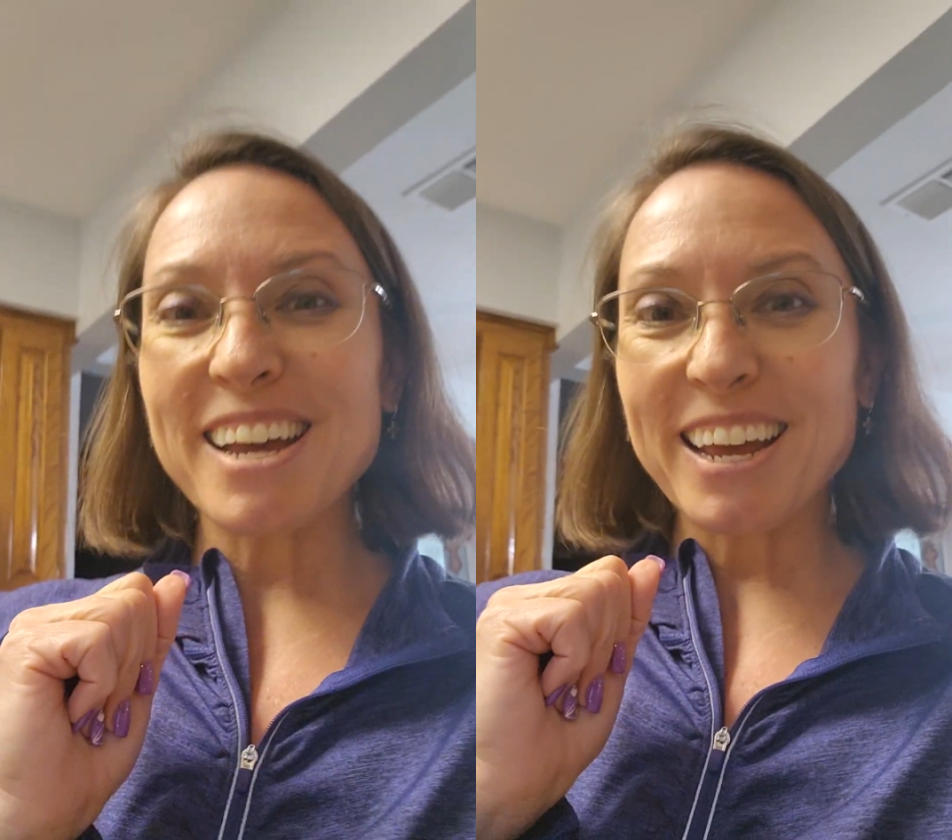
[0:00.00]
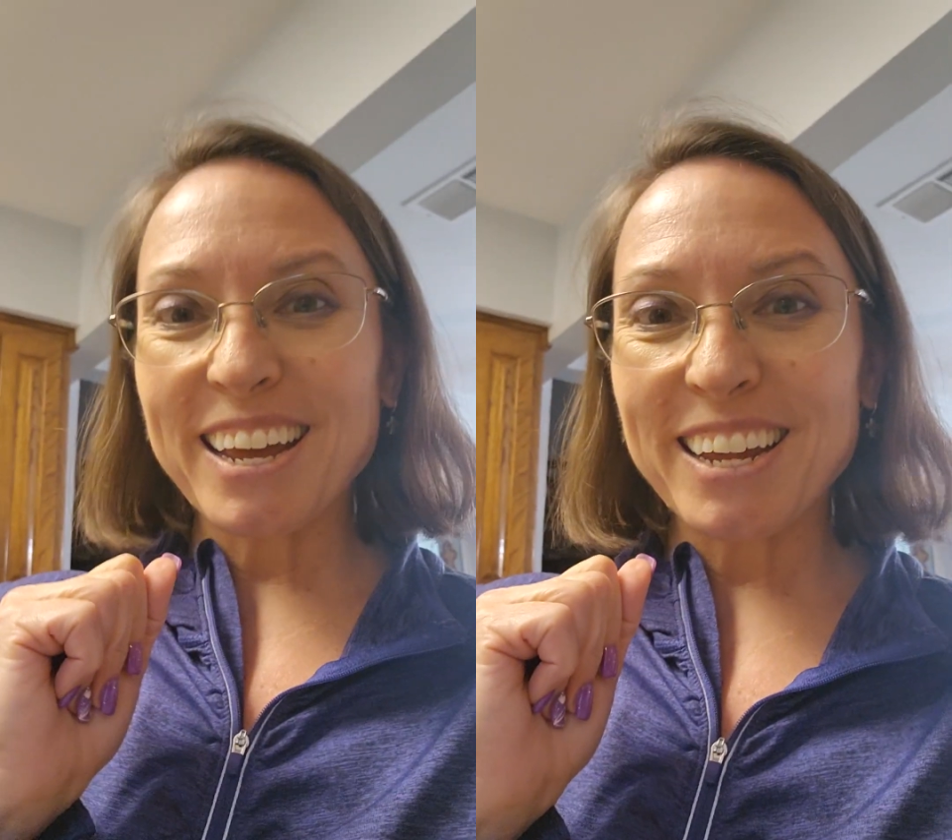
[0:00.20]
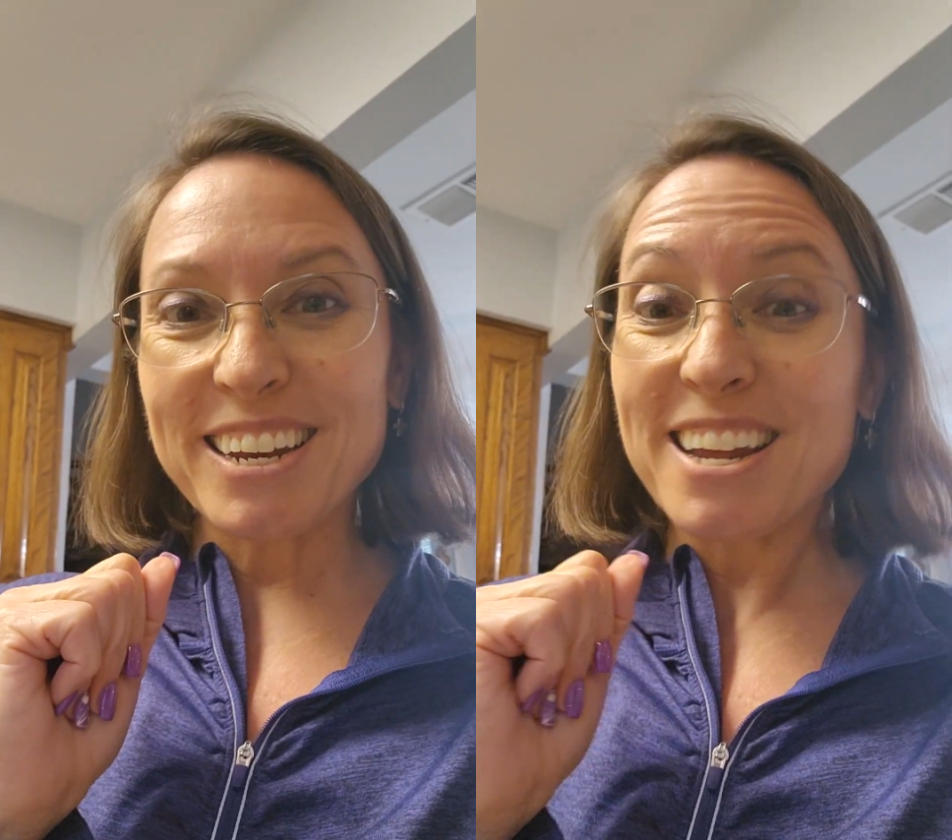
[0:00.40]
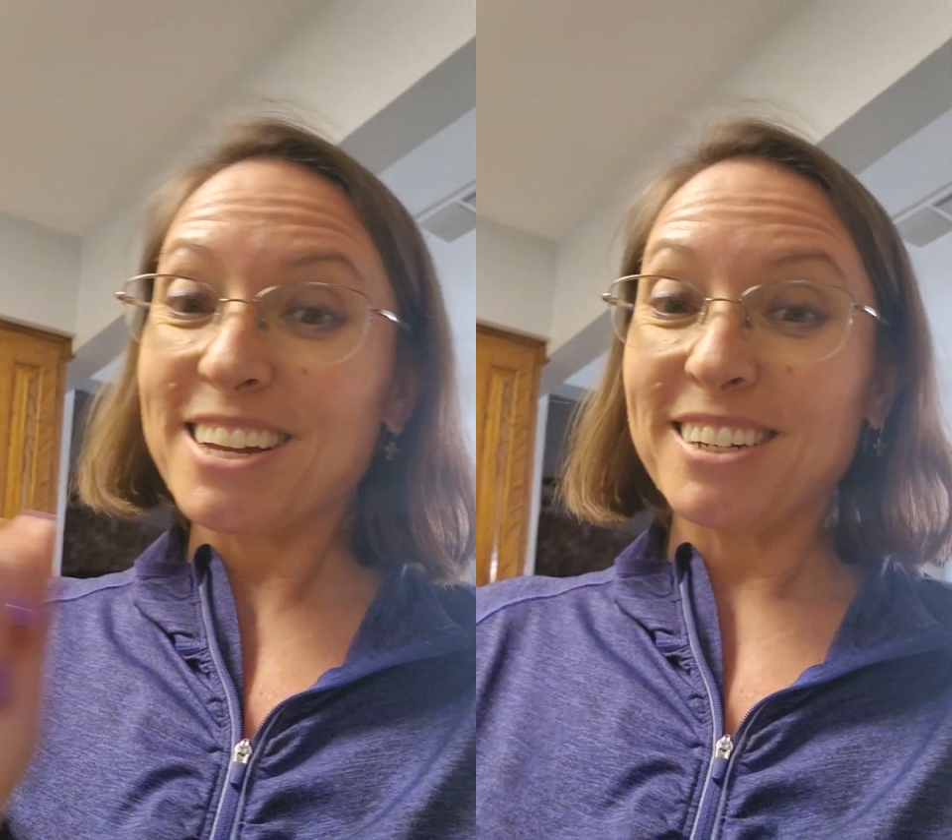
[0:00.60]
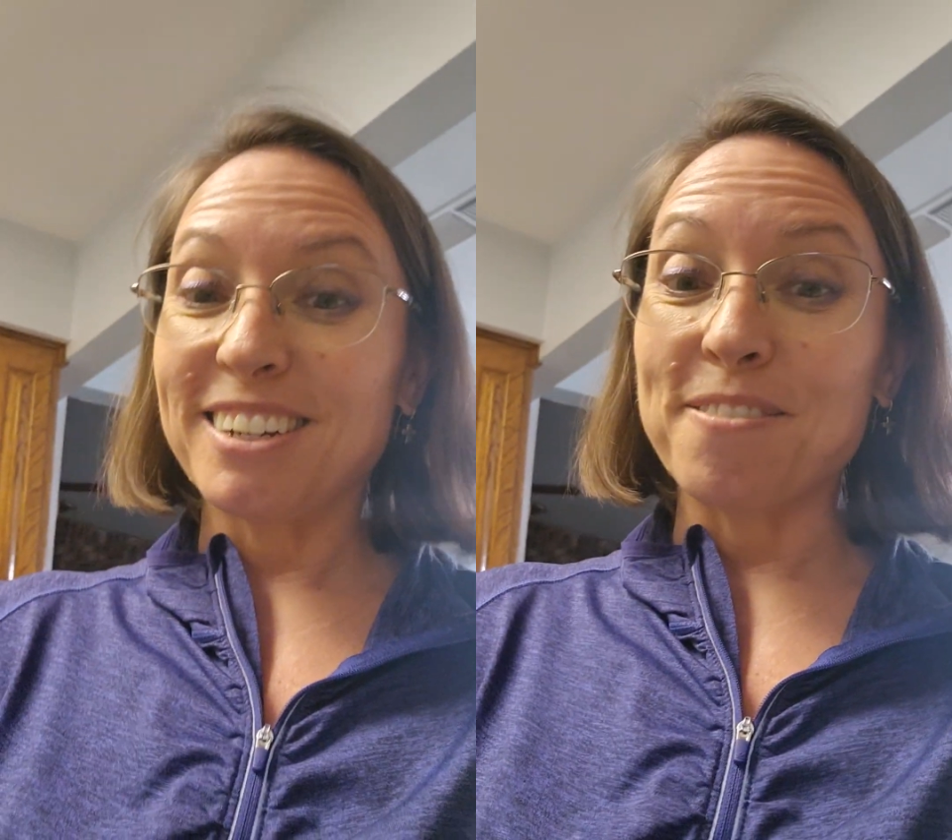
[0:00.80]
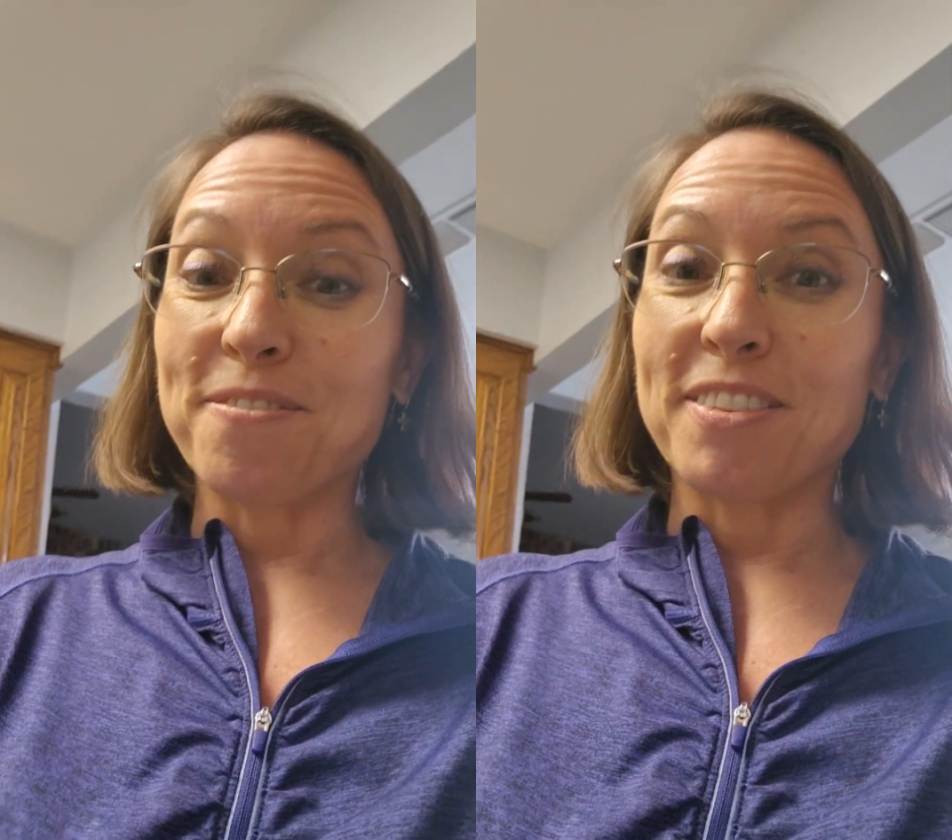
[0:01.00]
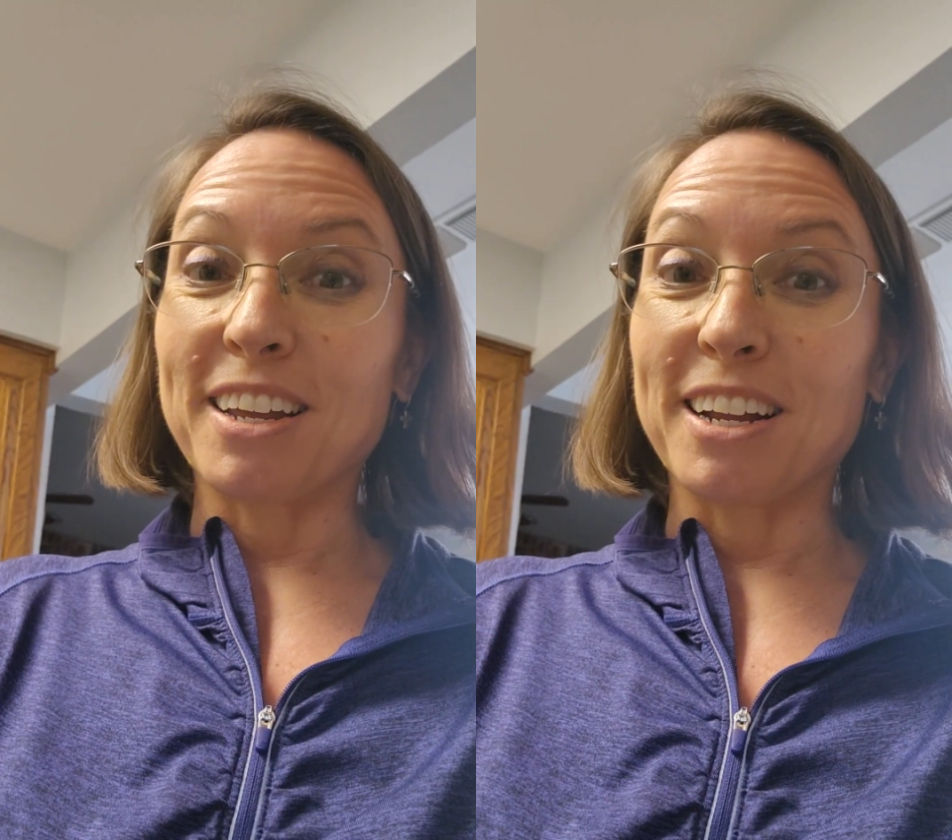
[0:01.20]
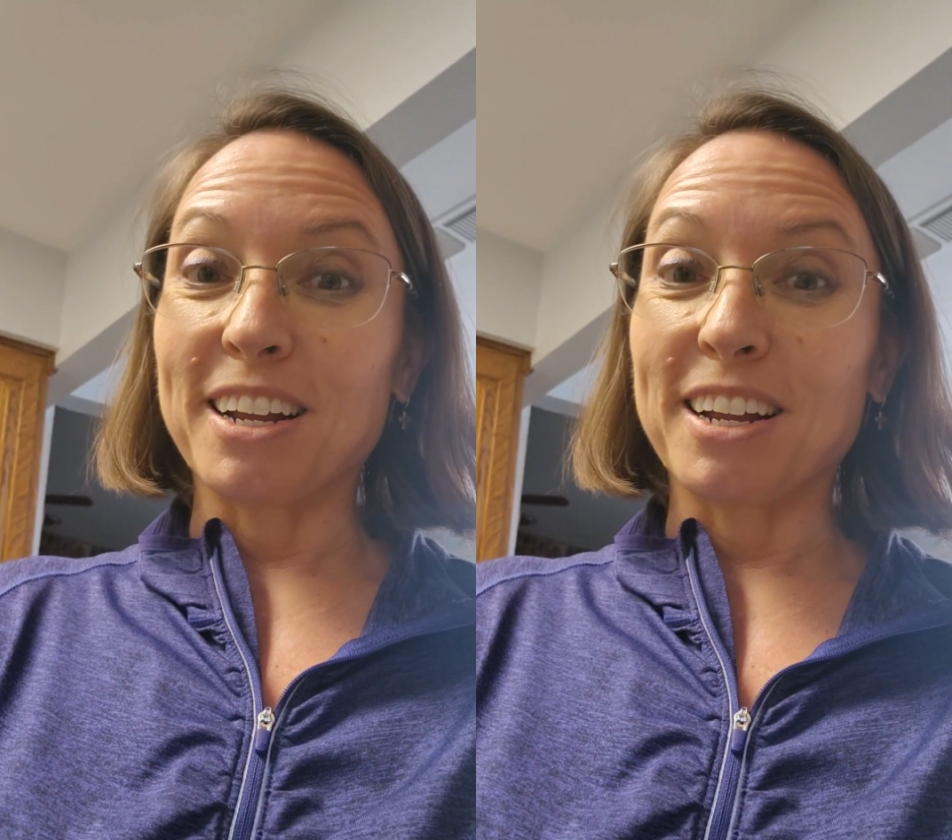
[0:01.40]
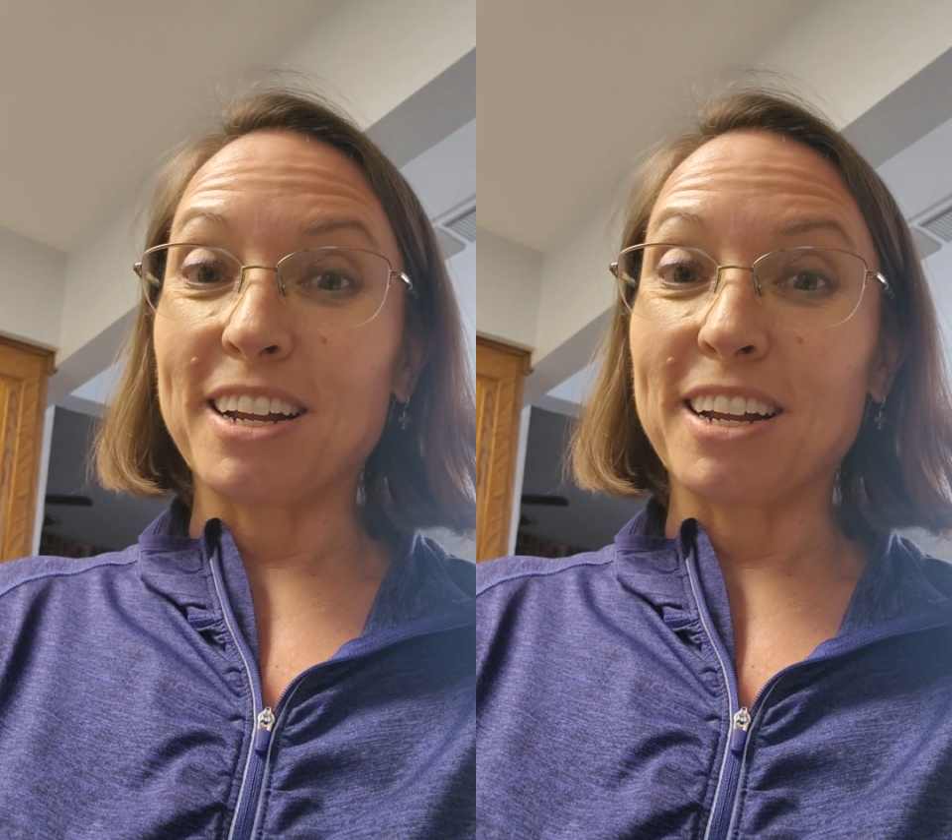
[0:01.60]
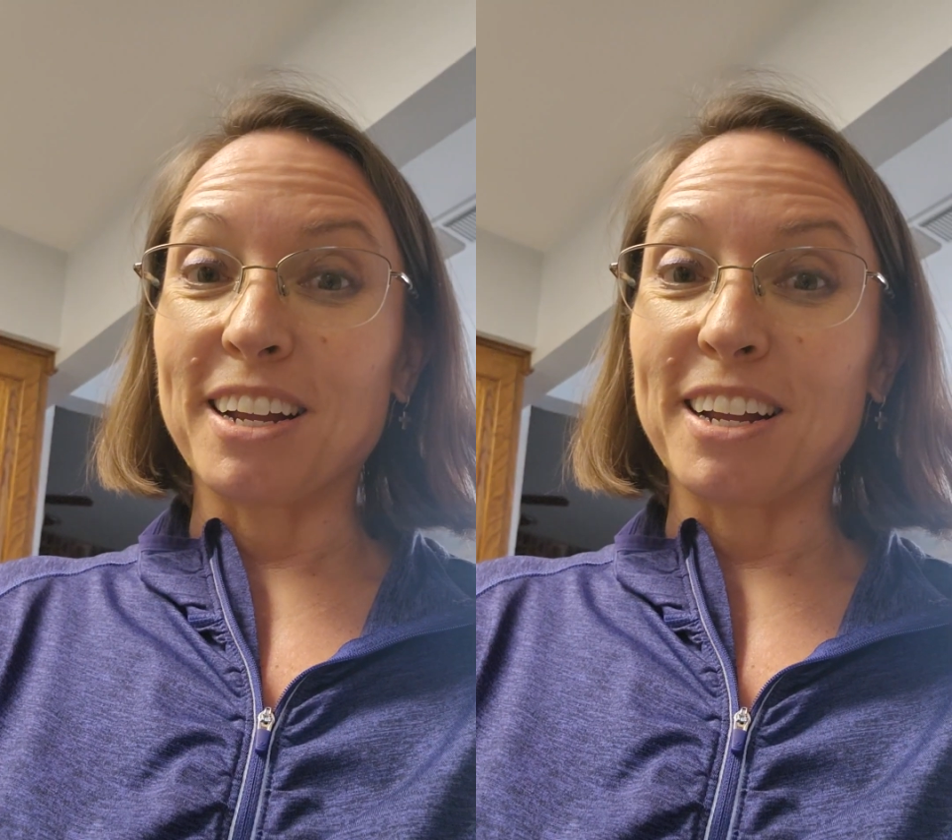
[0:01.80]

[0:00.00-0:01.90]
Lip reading: and here we go.